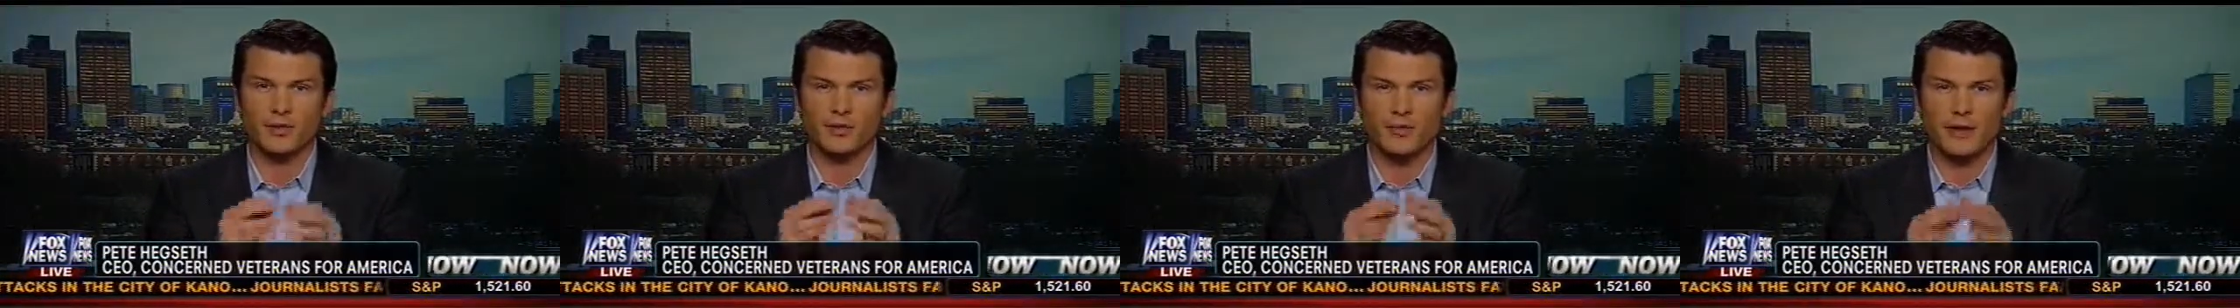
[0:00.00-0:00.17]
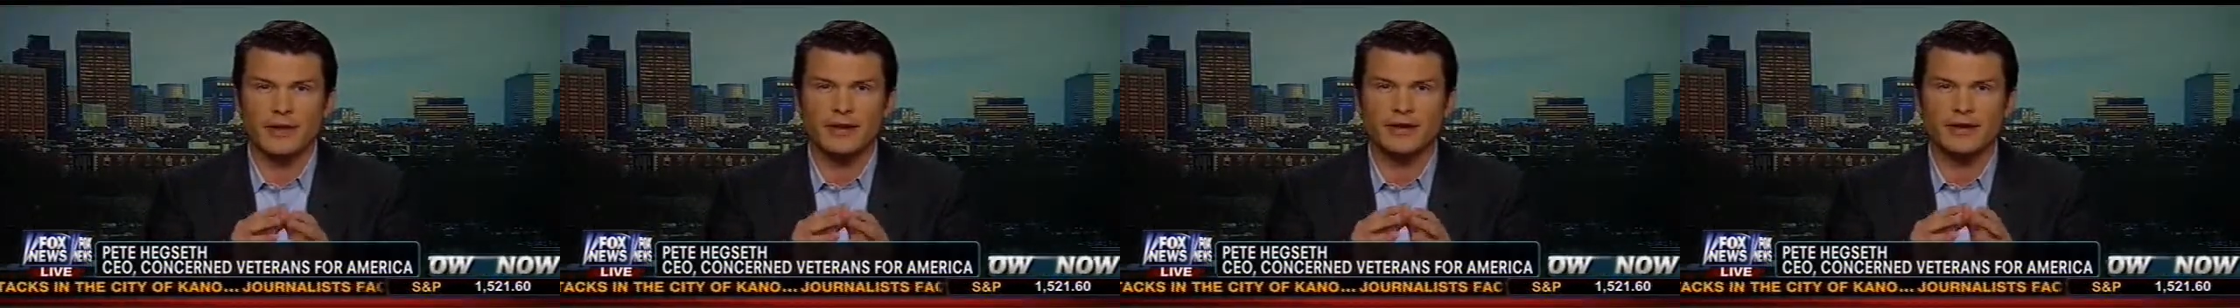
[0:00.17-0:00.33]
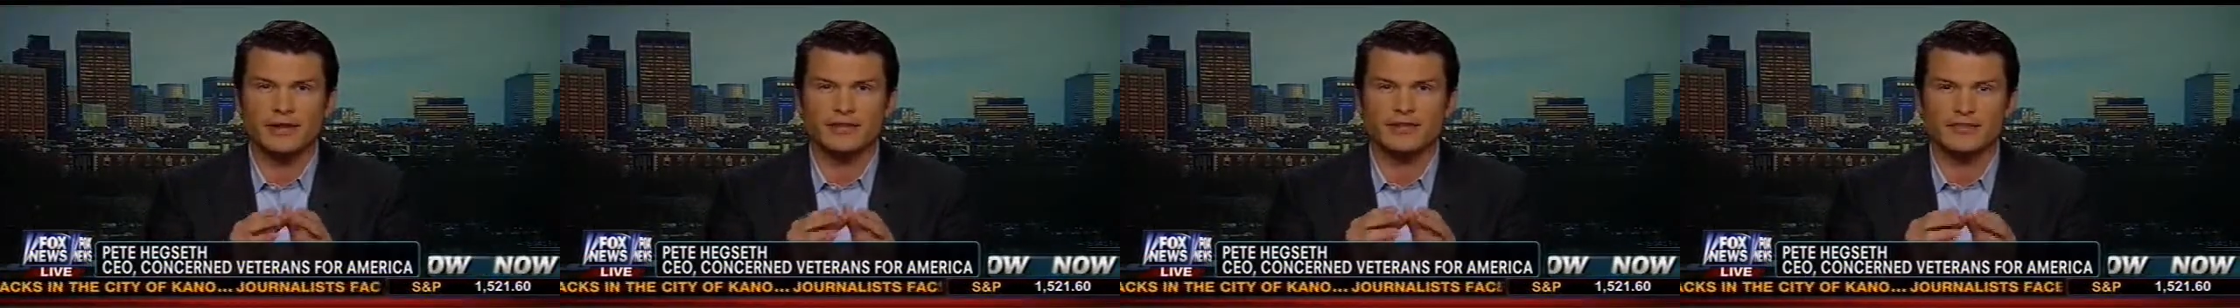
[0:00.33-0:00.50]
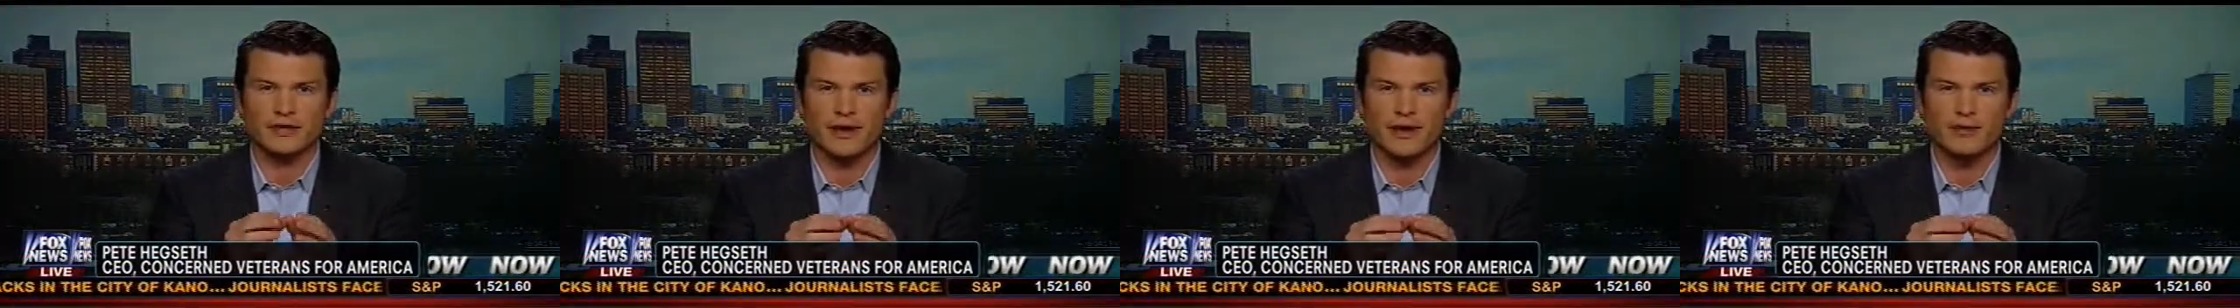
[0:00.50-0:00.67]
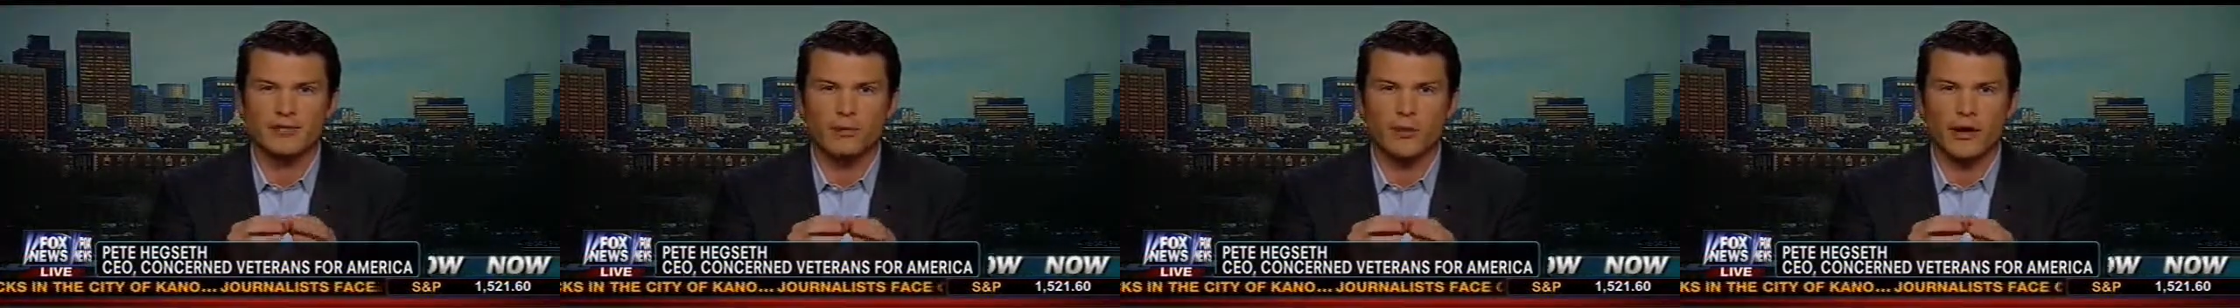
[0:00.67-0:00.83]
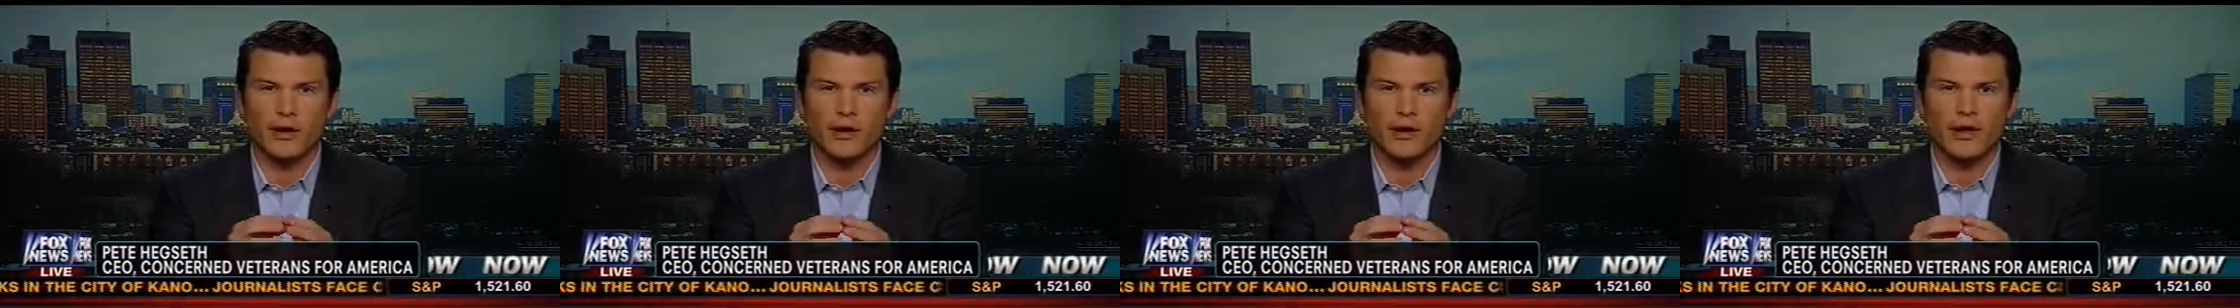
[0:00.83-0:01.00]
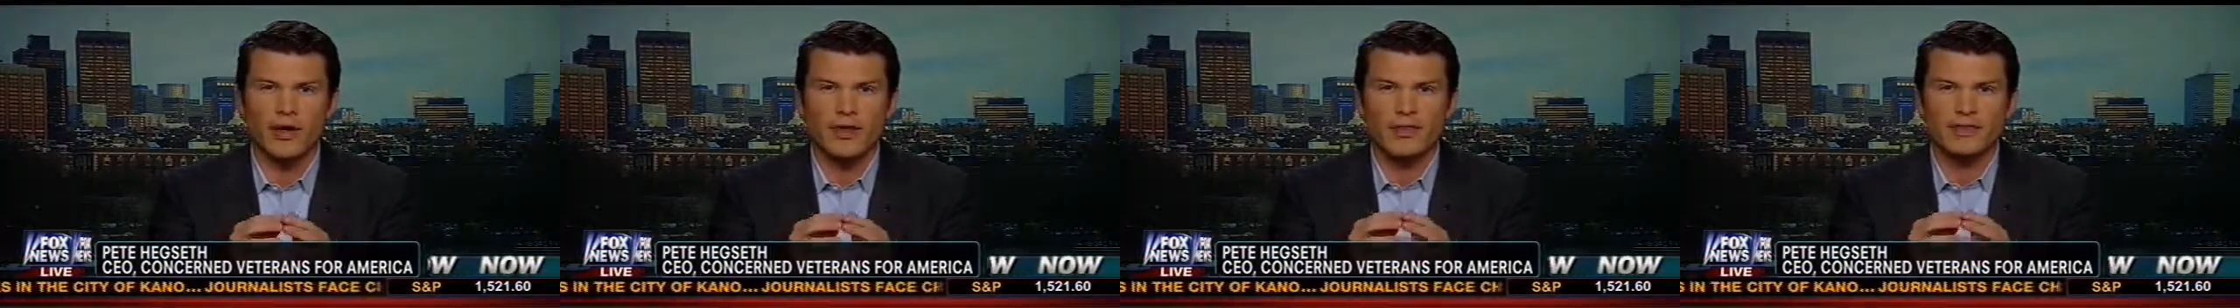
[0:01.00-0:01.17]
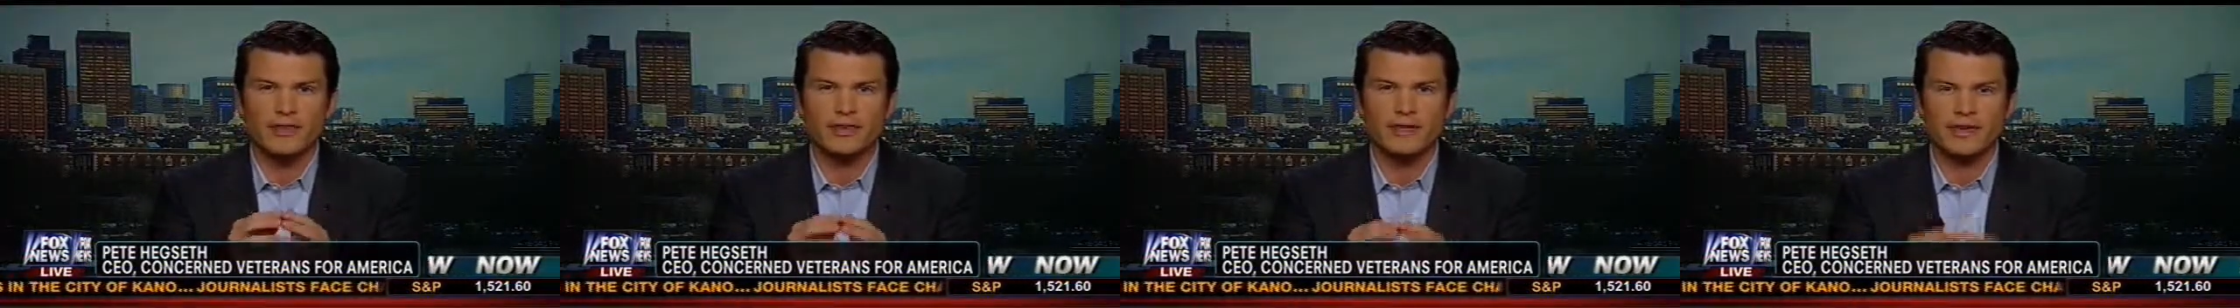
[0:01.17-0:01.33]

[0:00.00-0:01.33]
create an incentive where